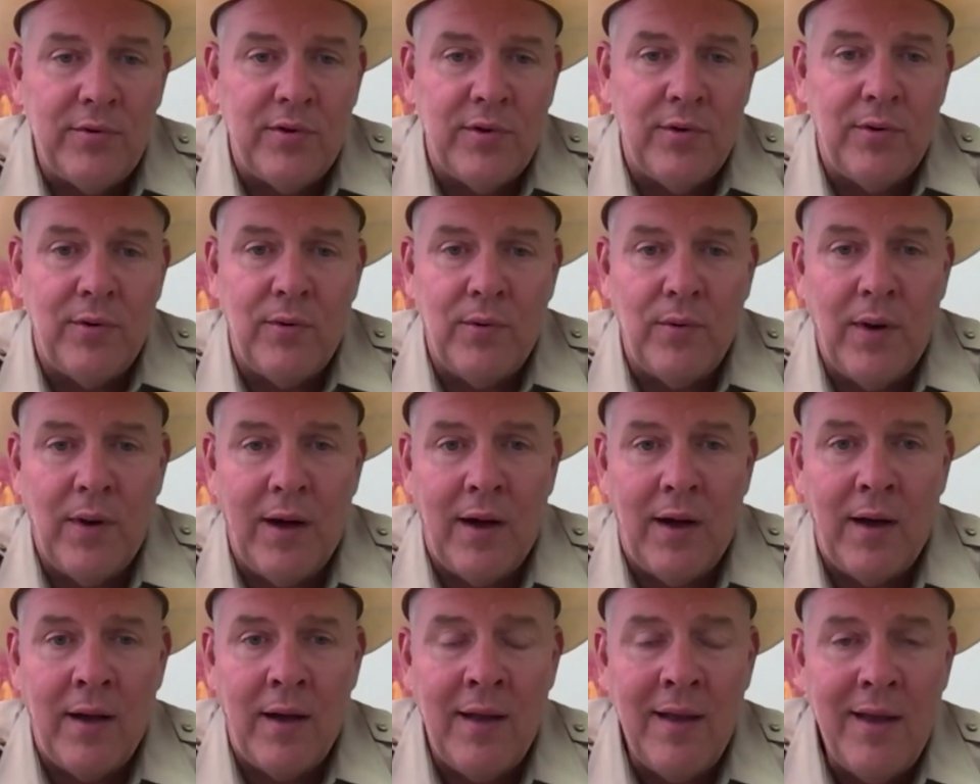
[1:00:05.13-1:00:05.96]
to
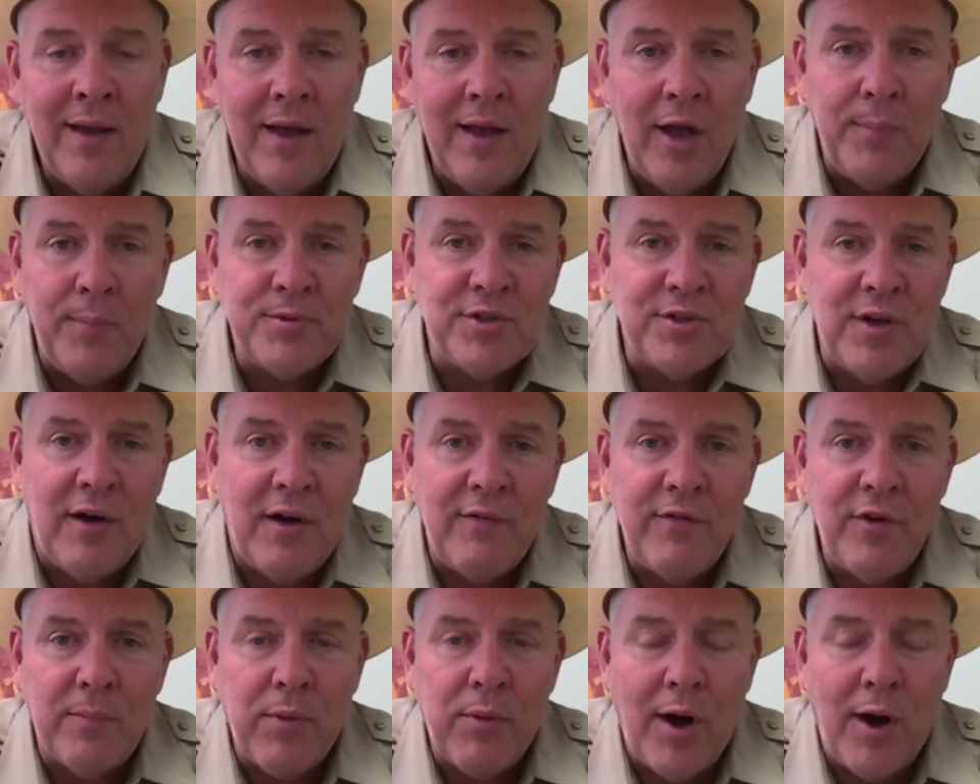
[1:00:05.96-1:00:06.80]
uh, help
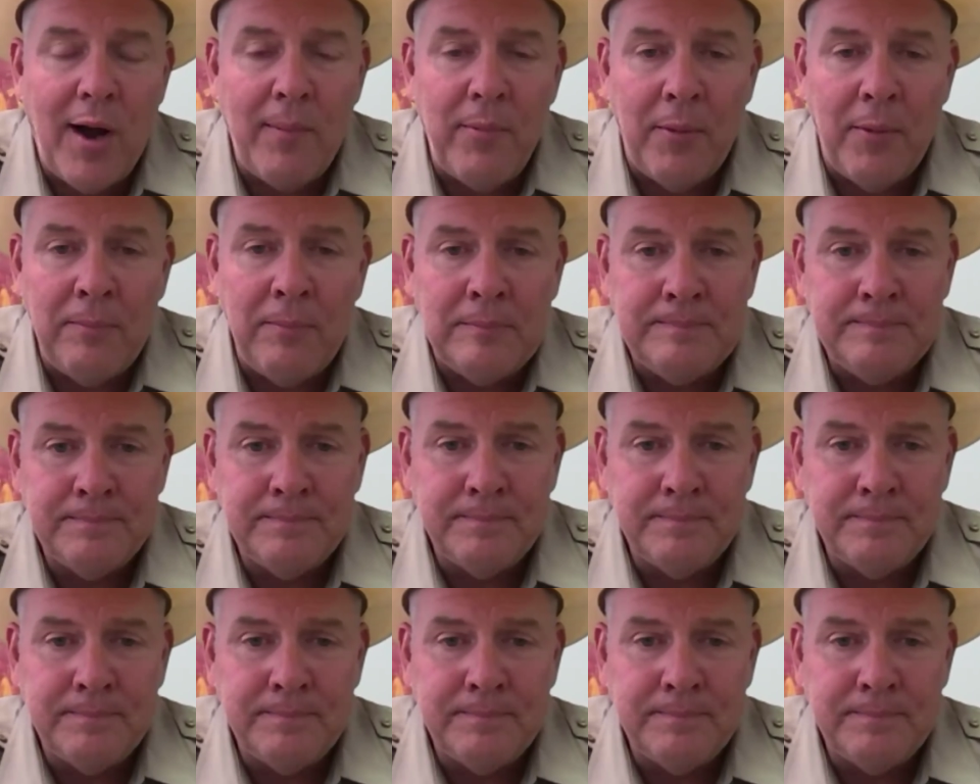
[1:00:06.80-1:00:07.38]
solve your problem.